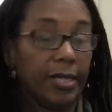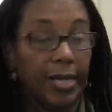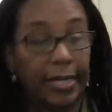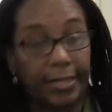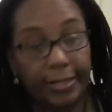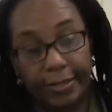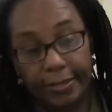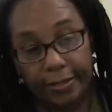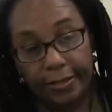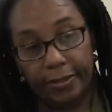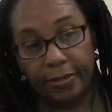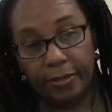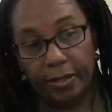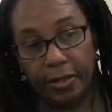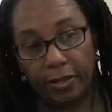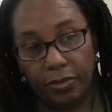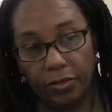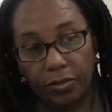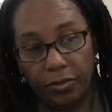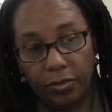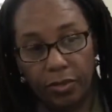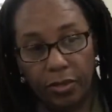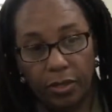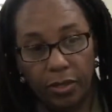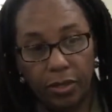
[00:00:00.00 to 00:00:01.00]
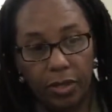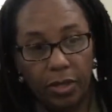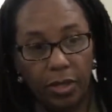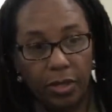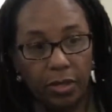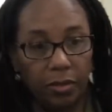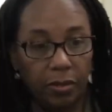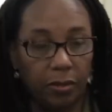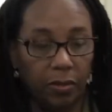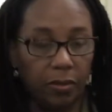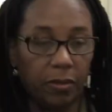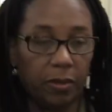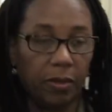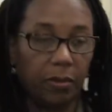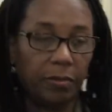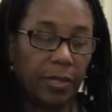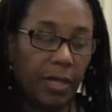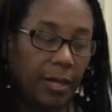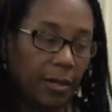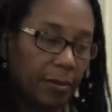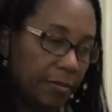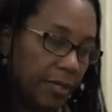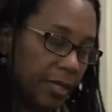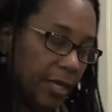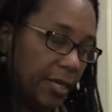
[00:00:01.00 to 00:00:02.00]
19th century and
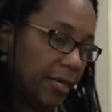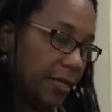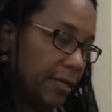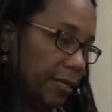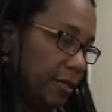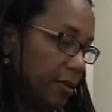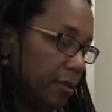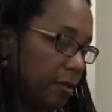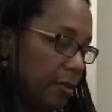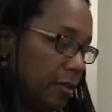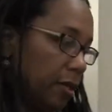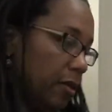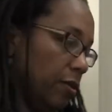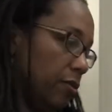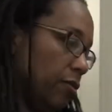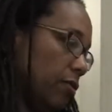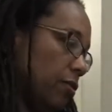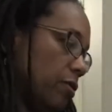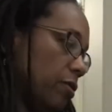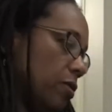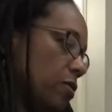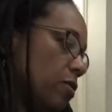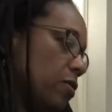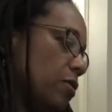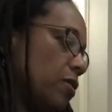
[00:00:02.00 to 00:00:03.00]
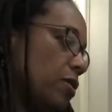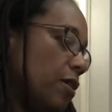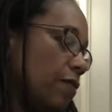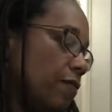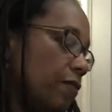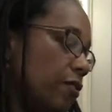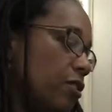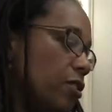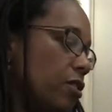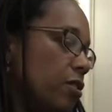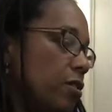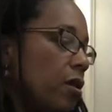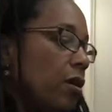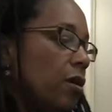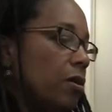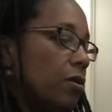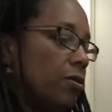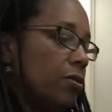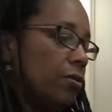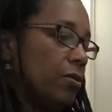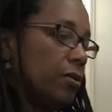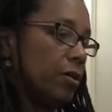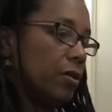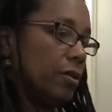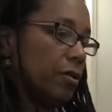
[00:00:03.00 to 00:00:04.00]
sometimes 18th century, so the
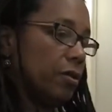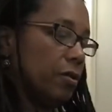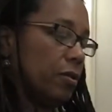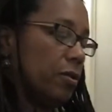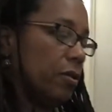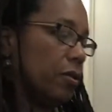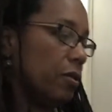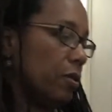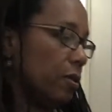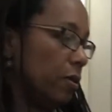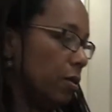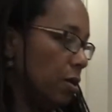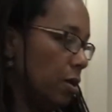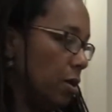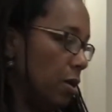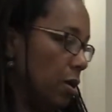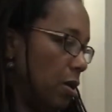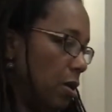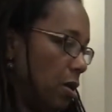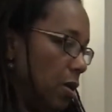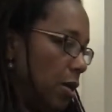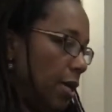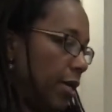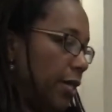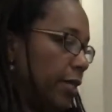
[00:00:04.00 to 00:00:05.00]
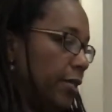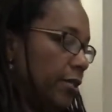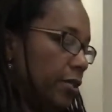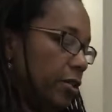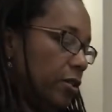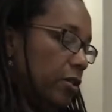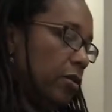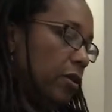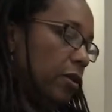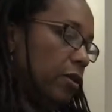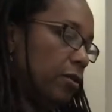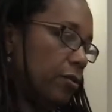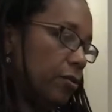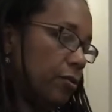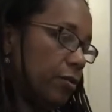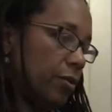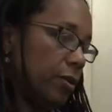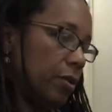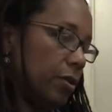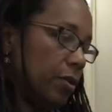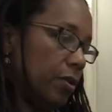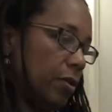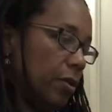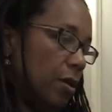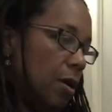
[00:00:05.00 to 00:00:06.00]
1700s and
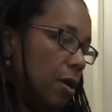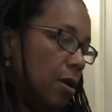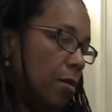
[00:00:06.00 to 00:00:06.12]
1800s.